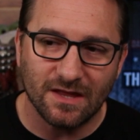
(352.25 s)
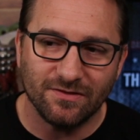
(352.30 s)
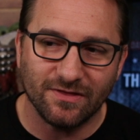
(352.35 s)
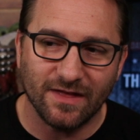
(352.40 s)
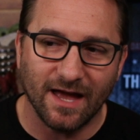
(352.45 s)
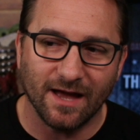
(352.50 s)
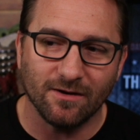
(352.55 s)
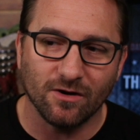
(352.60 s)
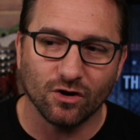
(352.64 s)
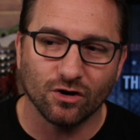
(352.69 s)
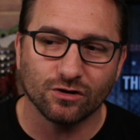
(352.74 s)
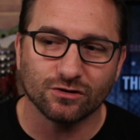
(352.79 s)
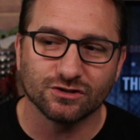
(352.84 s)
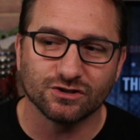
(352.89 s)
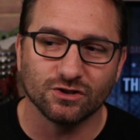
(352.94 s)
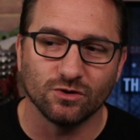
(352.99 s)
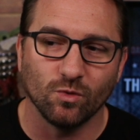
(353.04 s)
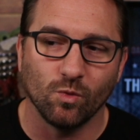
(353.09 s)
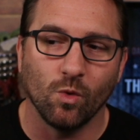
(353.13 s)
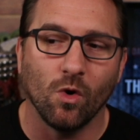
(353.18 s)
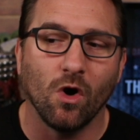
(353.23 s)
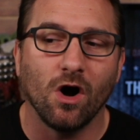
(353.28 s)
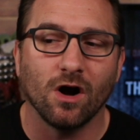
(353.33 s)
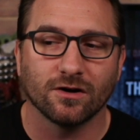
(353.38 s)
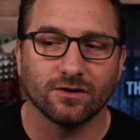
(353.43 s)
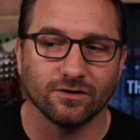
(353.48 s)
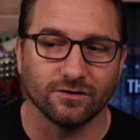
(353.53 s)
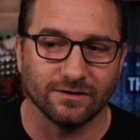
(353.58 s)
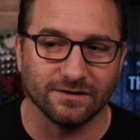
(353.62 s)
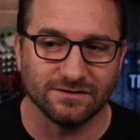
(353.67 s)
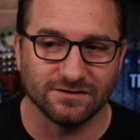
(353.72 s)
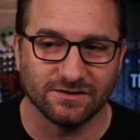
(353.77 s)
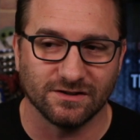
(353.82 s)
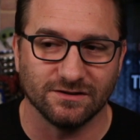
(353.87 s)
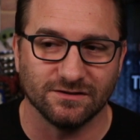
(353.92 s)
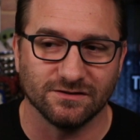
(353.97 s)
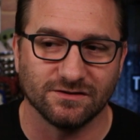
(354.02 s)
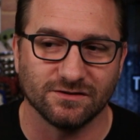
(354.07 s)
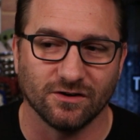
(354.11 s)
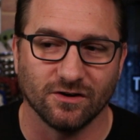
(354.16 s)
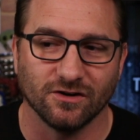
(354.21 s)
that Herschel Walker is
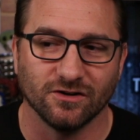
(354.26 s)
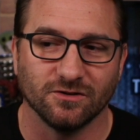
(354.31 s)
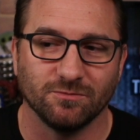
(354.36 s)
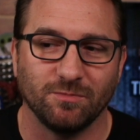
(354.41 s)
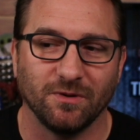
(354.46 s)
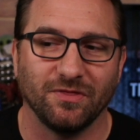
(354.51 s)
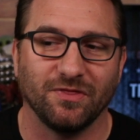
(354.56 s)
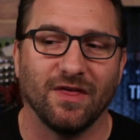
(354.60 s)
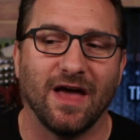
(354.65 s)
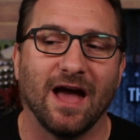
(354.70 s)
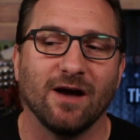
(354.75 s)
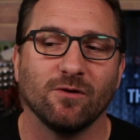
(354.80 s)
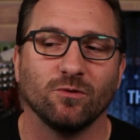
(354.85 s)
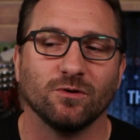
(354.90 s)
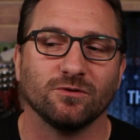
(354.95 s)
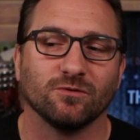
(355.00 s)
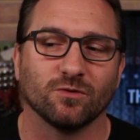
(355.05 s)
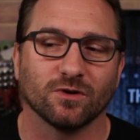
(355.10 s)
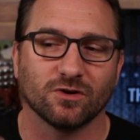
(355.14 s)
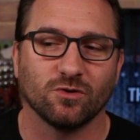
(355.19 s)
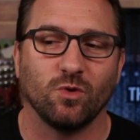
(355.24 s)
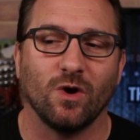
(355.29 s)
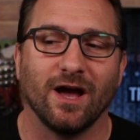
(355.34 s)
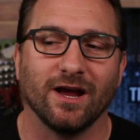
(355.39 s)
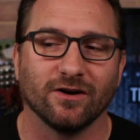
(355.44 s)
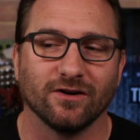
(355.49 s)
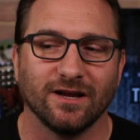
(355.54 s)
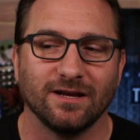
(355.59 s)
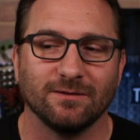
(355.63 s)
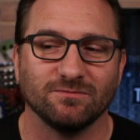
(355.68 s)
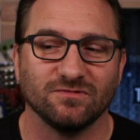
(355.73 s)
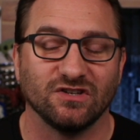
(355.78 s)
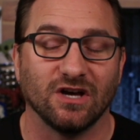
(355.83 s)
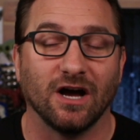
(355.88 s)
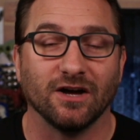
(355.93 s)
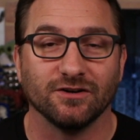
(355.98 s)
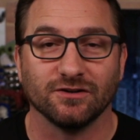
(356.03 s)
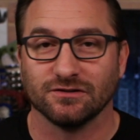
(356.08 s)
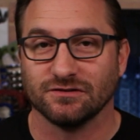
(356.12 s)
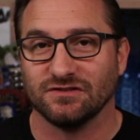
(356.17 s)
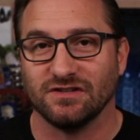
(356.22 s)
concerned, but that would require him to
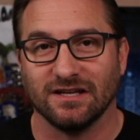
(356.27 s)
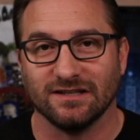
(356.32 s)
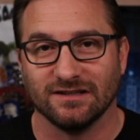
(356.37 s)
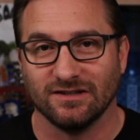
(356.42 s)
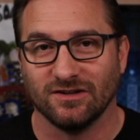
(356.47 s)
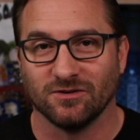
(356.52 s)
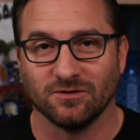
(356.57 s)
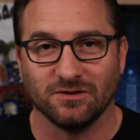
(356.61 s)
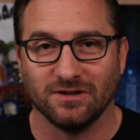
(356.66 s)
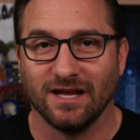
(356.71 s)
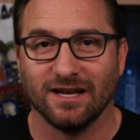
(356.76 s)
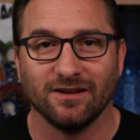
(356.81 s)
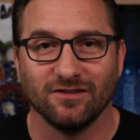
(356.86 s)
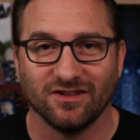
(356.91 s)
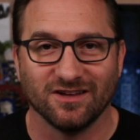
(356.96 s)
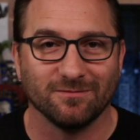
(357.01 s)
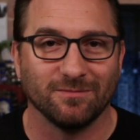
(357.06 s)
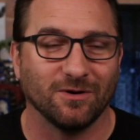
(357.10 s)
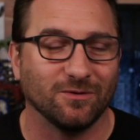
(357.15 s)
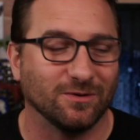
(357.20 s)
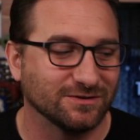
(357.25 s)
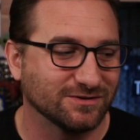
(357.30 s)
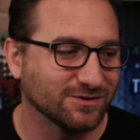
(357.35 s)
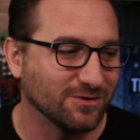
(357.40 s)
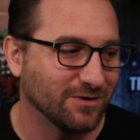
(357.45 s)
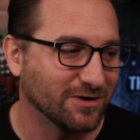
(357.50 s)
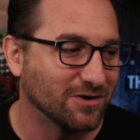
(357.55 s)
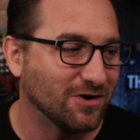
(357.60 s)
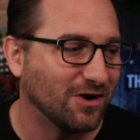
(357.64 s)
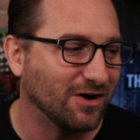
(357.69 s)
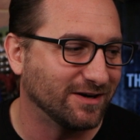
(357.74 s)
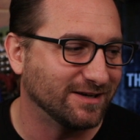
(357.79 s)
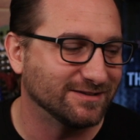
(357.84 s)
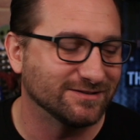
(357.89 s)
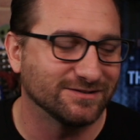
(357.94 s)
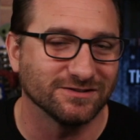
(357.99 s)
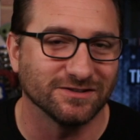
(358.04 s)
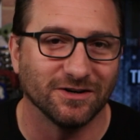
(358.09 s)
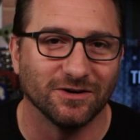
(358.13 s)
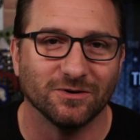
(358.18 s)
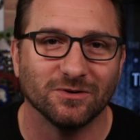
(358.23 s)
understand literally anything about what's going on. And
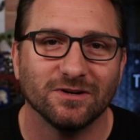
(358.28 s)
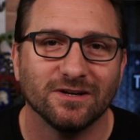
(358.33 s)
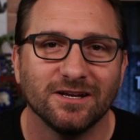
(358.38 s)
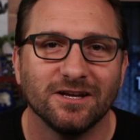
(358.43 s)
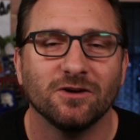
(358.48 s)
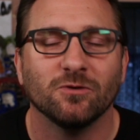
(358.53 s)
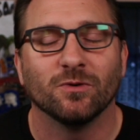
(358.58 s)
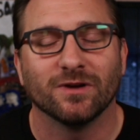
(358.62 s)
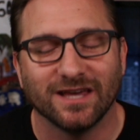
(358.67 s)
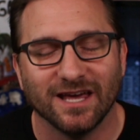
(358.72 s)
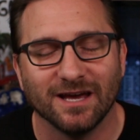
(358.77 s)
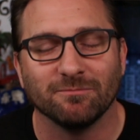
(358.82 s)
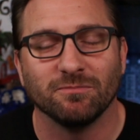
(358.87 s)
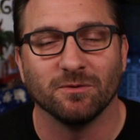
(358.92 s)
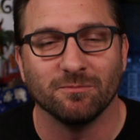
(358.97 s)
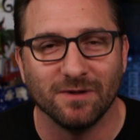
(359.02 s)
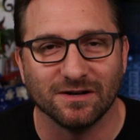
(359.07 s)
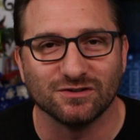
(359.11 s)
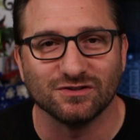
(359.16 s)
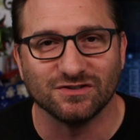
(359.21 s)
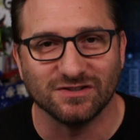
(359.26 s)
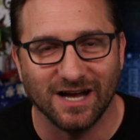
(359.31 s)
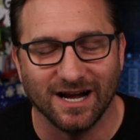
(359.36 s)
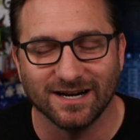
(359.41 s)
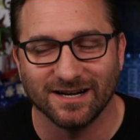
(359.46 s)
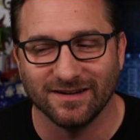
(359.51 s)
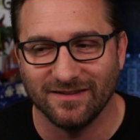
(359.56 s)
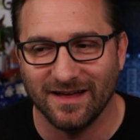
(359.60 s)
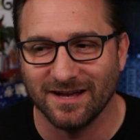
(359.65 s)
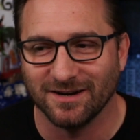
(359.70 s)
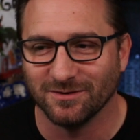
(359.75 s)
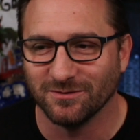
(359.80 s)
so we can't put much stock in that,